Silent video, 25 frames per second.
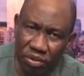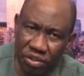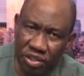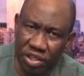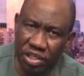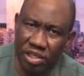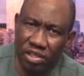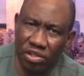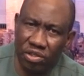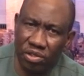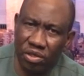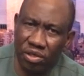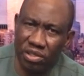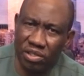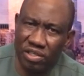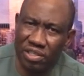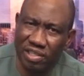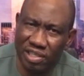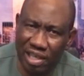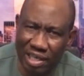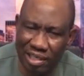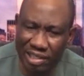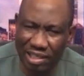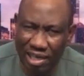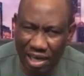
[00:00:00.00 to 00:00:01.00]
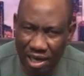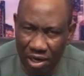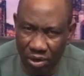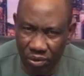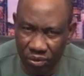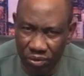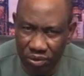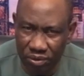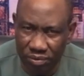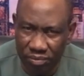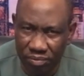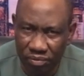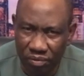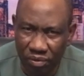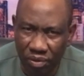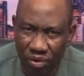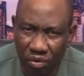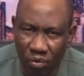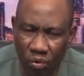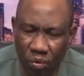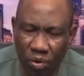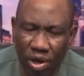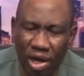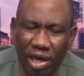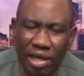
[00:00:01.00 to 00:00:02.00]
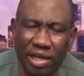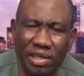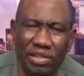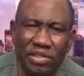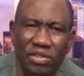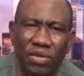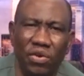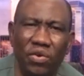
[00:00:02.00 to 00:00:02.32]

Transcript: Jesus sent out were his